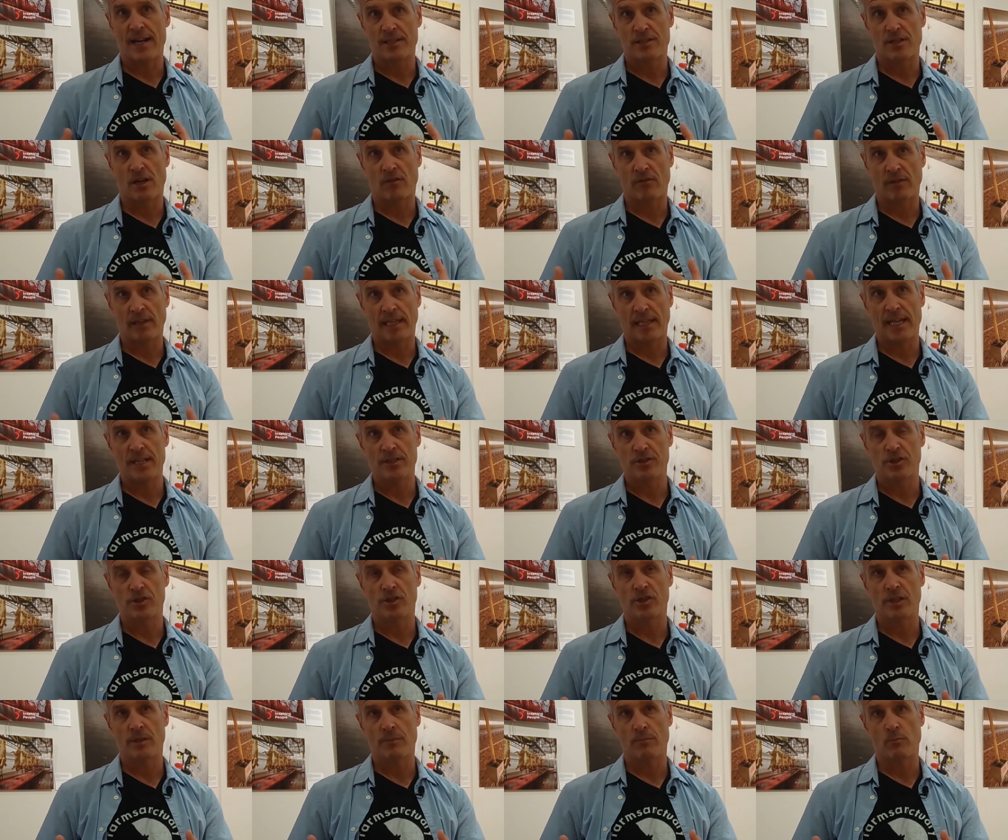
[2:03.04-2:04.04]
our
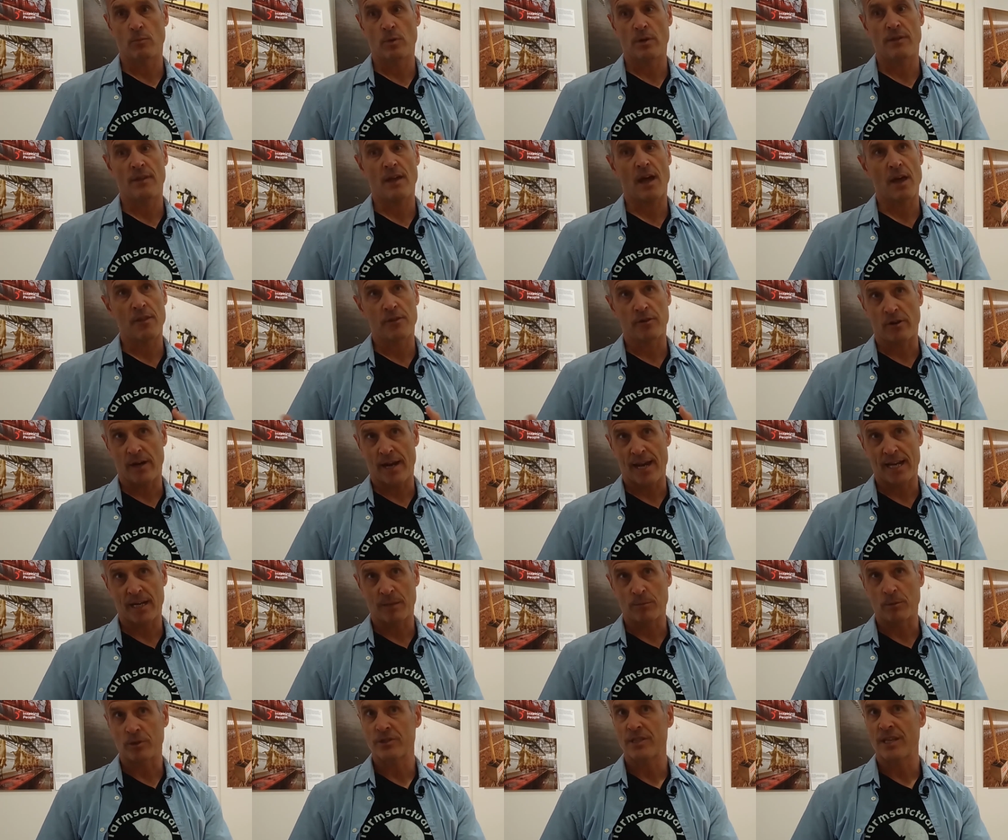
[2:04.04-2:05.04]
relationship with other
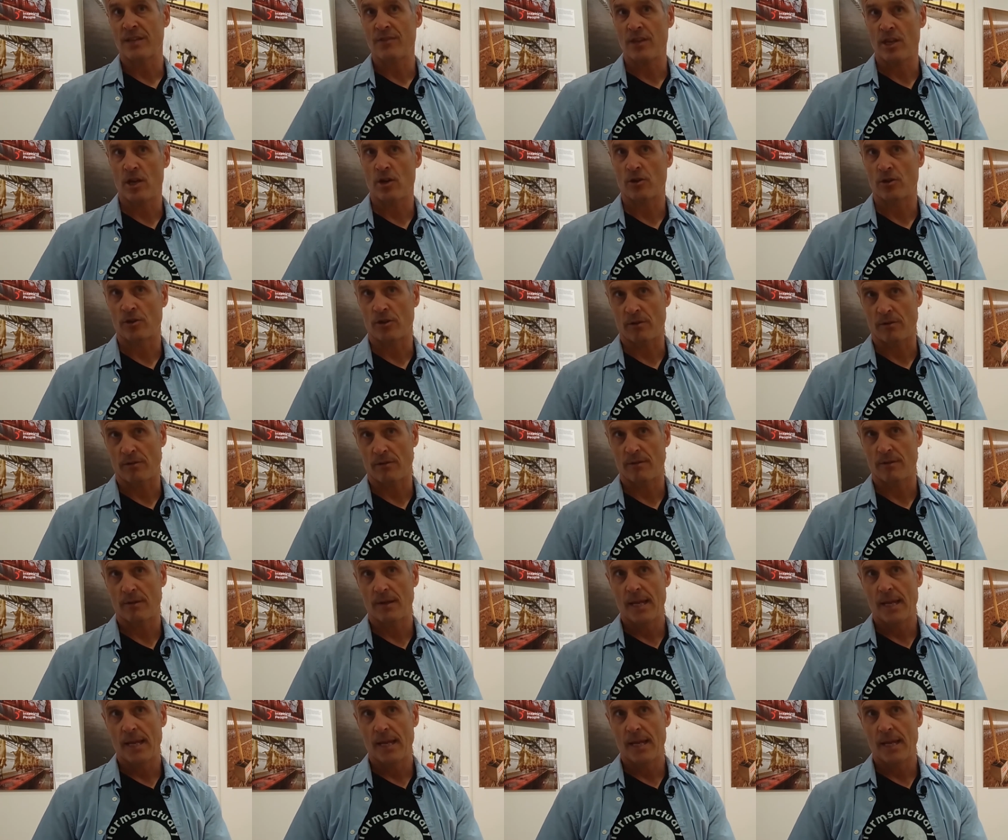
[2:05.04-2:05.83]
animals in the earth.